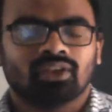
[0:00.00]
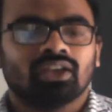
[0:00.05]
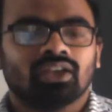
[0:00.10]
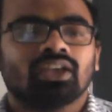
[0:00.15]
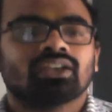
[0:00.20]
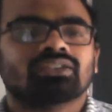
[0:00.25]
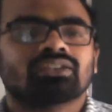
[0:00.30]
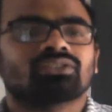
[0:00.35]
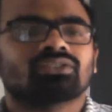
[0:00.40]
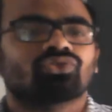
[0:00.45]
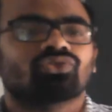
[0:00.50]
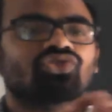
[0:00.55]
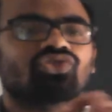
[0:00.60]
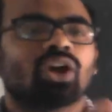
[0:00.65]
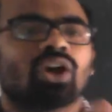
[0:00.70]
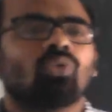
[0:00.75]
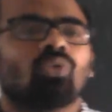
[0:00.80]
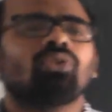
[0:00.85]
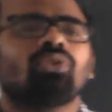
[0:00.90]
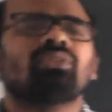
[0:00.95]
So
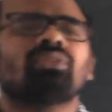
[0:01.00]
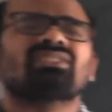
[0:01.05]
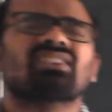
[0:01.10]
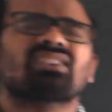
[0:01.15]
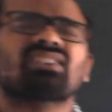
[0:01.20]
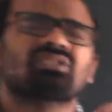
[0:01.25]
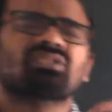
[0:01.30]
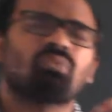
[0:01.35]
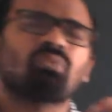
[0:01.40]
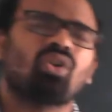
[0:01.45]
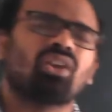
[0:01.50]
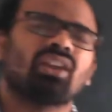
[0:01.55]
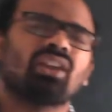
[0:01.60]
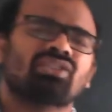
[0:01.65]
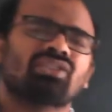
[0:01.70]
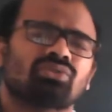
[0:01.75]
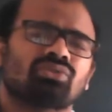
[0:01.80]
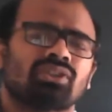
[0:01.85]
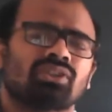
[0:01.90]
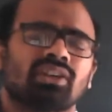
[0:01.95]
joule is the
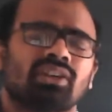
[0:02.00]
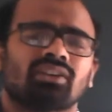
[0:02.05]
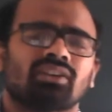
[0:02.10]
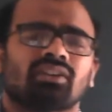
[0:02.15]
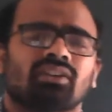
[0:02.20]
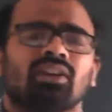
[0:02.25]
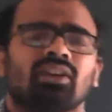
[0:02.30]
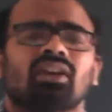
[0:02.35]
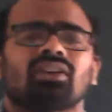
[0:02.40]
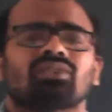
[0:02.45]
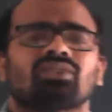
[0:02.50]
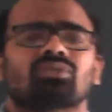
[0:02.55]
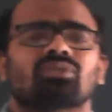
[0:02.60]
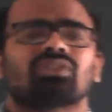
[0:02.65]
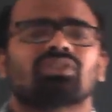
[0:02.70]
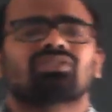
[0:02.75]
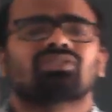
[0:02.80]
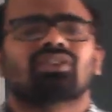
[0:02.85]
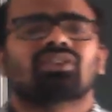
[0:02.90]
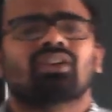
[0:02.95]
smallest unit. So
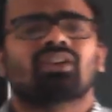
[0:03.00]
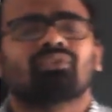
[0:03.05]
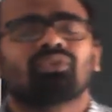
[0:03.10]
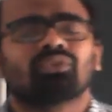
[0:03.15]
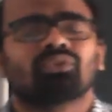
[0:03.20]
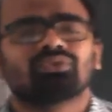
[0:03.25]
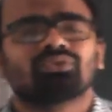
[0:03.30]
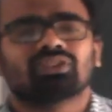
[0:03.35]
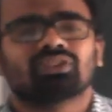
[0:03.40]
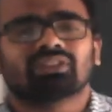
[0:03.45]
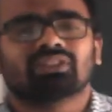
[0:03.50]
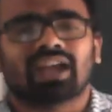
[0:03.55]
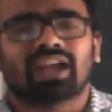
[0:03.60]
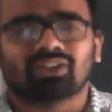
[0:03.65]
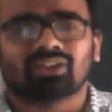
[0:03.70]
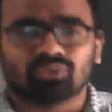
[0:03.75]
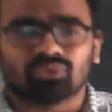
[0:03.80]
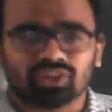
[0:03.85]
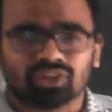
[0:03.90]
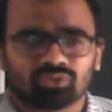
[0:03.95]
instead of using that
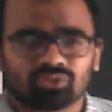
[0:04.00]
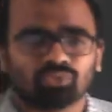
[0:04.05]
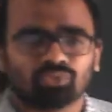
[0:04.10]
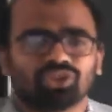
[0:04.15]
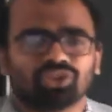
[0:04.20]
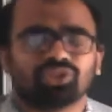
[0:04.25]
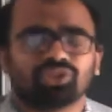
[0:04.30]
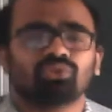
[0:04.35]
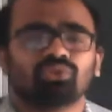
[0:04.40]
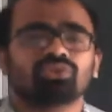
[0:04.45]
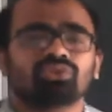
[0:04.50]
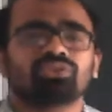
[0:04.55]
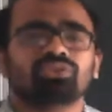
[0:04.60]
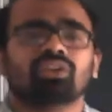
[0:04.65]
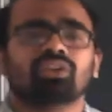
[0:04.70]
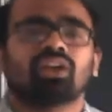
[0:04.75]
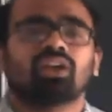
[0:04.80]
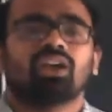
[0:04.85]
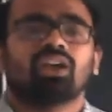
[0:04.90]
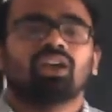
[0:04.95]
unit, we use
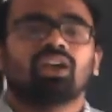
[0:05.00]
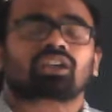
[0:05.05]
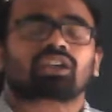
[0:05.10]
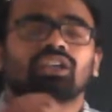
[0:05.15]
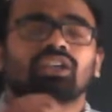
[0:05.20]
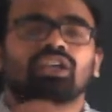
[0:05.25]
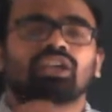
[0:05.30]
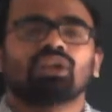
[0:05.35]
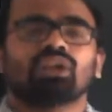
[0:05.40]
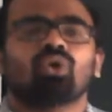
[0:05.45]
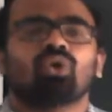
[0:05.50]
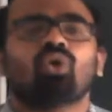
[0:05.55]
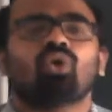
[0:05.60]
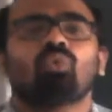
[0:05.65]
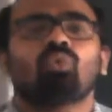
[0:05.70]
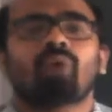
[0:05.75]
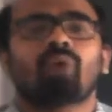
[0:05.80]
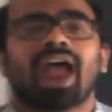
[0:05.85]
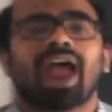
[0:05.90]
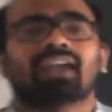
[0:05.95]

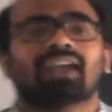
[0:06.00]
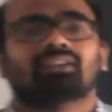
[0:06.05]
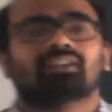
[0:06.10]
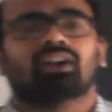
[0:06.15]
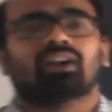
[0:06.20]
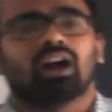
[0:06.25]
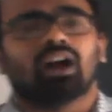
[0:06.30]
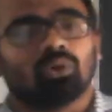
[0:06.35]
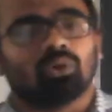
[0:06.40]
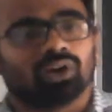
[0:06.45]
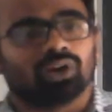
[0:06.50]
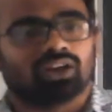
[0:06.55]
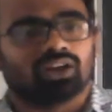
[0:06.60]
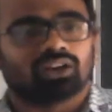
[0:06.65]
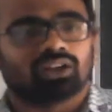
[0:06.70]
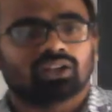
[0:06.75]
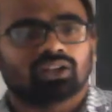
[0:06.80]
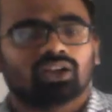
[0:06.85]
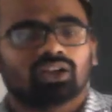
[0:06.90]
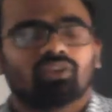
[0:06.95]
kilowatt
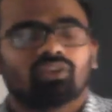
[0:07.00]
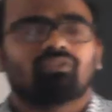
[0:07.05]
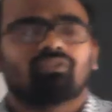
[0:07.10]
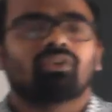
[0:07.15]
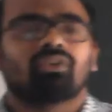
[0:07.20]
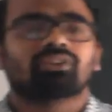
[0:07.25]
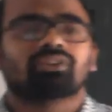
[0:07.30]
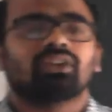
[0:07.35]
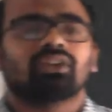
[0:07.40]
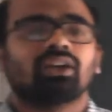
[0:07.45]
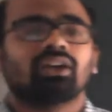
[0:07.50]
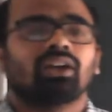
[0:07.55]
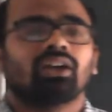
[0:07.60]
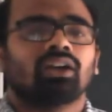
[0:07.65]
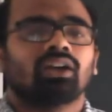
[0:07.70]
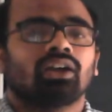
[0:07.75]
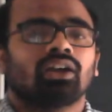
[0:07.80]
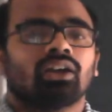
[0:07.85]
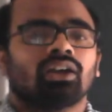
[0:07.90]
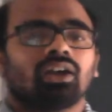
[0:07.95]
hour for the
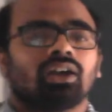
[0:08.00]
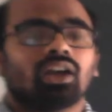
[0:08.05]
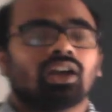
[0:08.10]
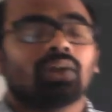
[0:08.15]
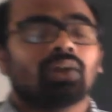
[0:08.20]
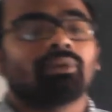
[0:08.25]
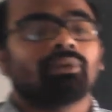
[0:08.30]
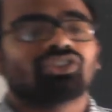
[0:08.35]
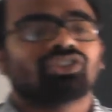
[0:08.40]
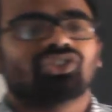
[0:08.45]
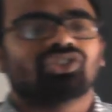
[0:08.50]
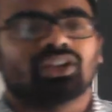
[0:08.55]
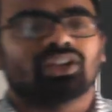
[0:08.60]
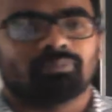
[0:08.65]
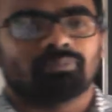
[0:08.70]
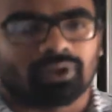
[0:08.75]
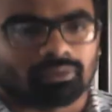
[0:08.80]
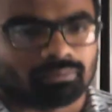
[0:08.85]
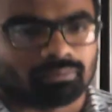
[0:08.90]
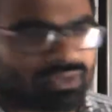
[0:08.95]
commercial
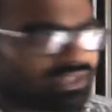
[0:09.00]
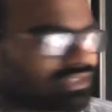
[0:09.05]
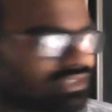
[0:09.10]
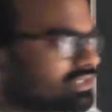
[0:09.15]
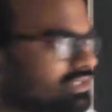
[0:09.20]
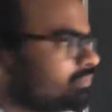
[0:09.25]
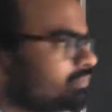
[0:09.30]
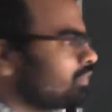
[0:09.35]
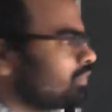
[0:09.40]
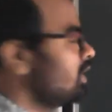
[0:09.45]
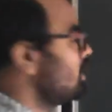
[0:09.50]
purpose.